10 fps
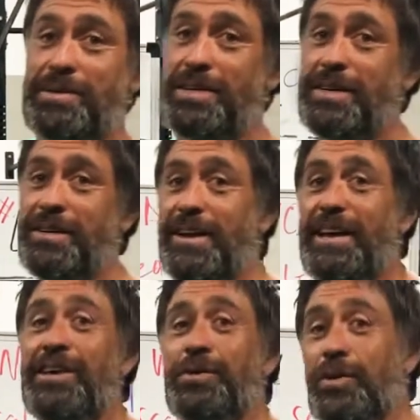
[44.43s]
So
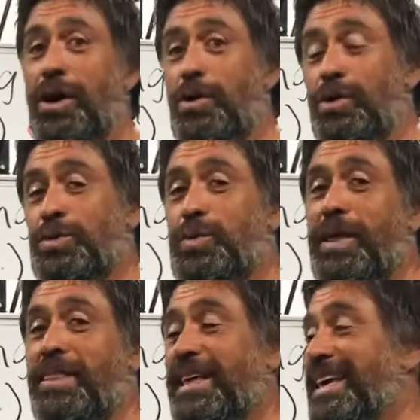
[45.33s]
you'll know who's
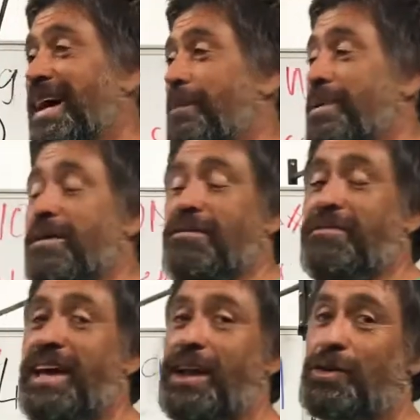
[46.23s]
won the pair of
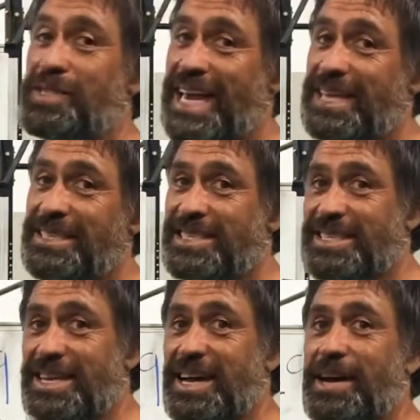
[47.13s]
Nano
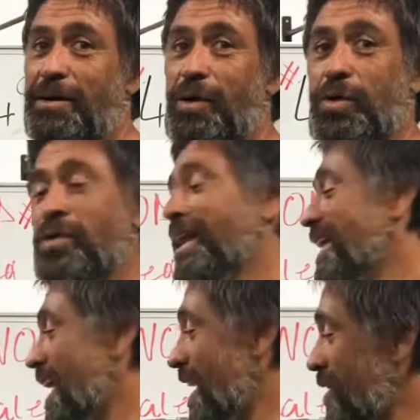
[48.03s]
10s
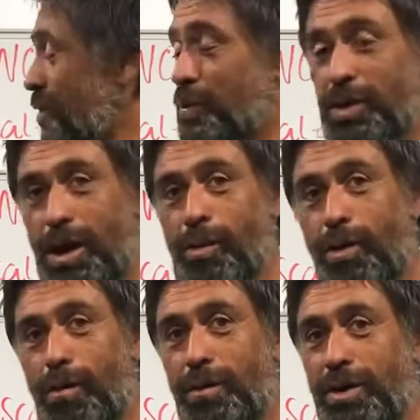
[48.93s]
already, and you'll know
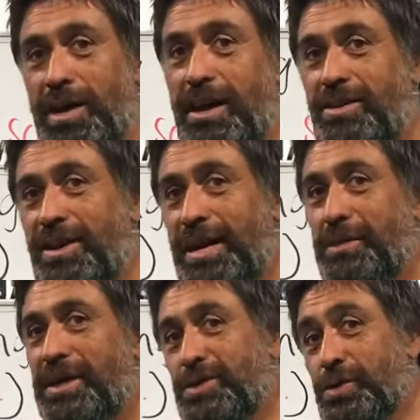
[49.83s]
what workout you're going to
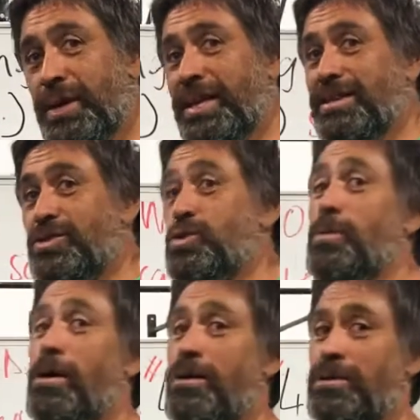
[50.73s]
be doing
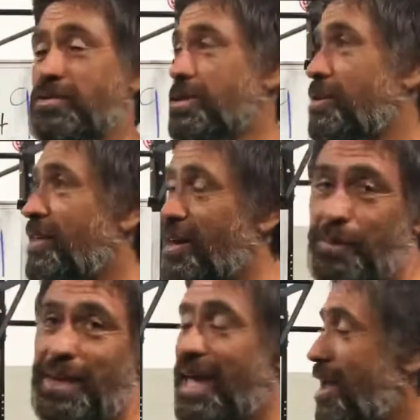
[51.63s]
tomorrow. So that'll
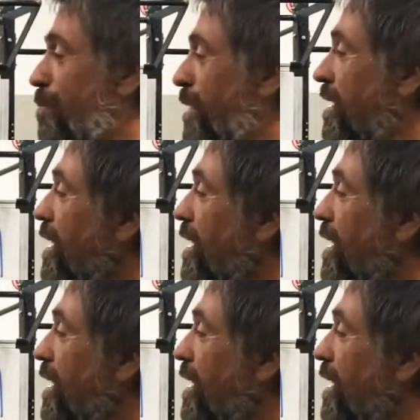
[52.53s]
be epic.